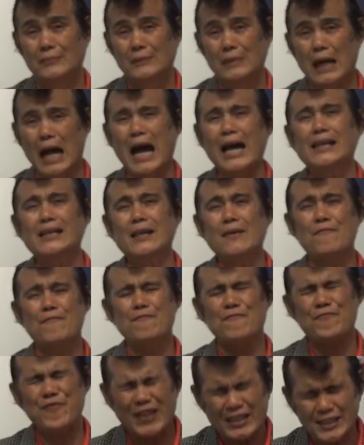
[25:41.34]
I am
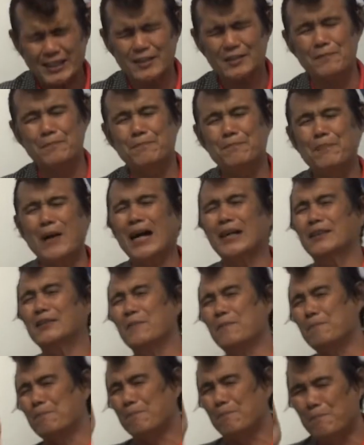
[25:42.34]
fixed by
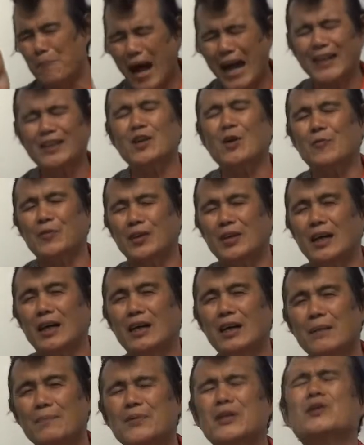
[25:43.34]
the bite of God,
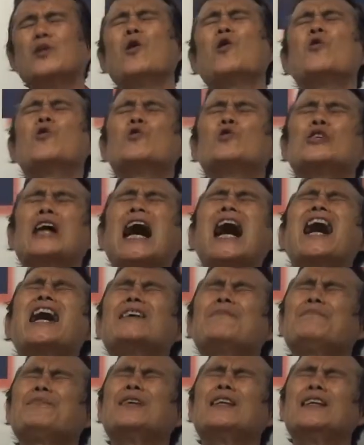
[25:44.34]
because
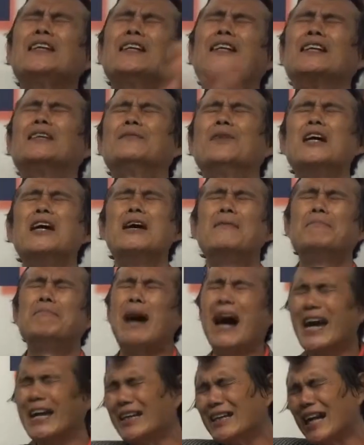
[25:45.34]
I believe
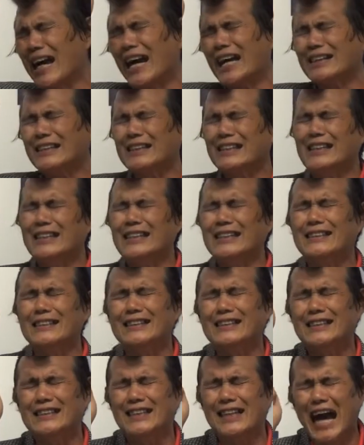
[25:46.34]
my God is
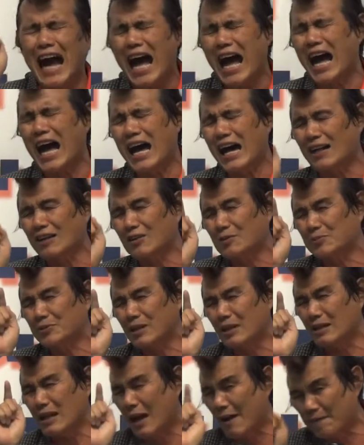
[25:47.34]
a God of
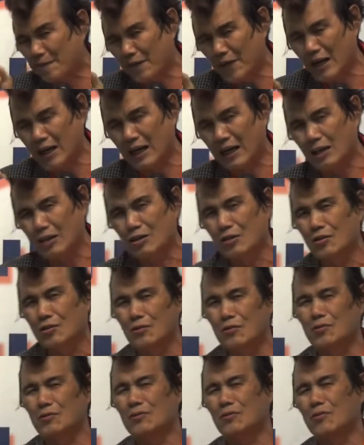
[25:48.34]
the Rapha,
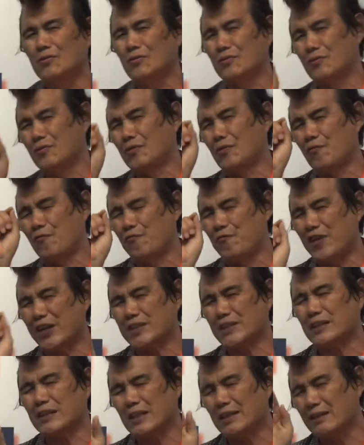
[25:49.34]
who the
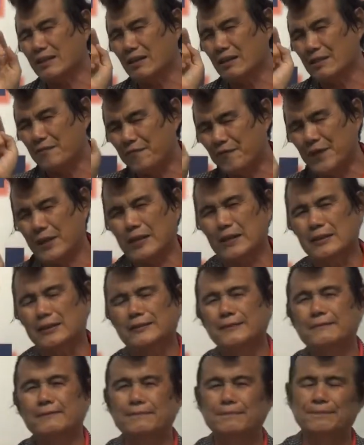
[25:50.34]
fixed and the repair.
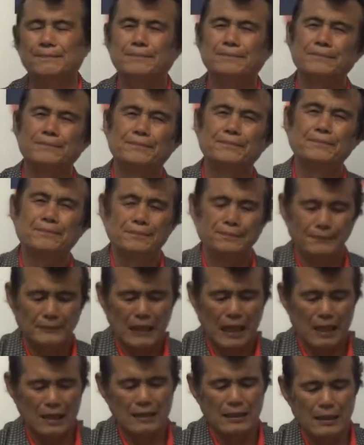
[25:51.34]

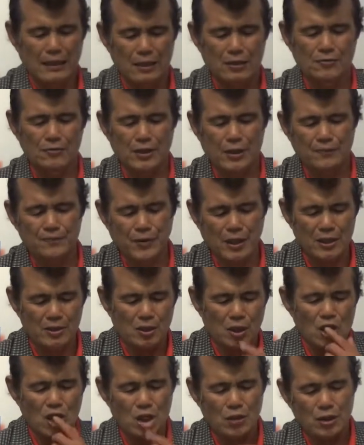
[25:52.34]
Hallelujah, praise
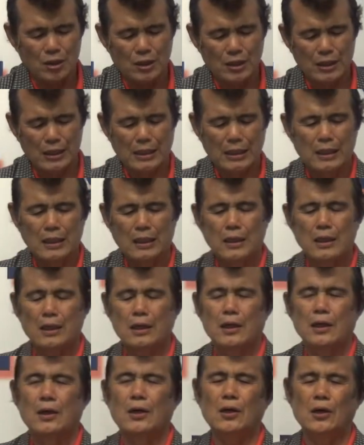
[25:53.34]
the Lord.
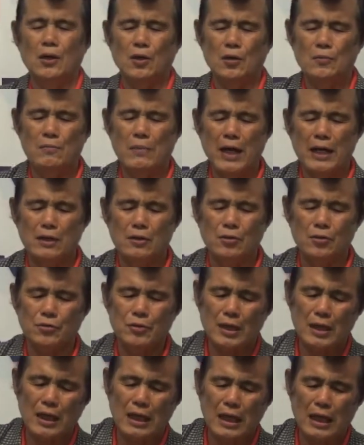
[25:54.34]
Oh, my Lord
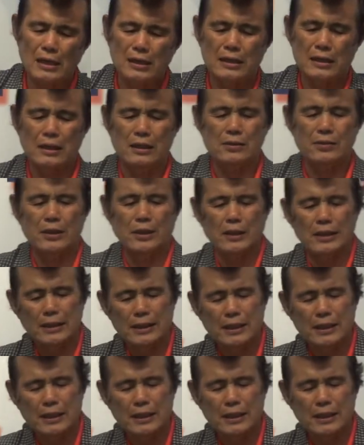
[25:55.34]
God, hallelujah.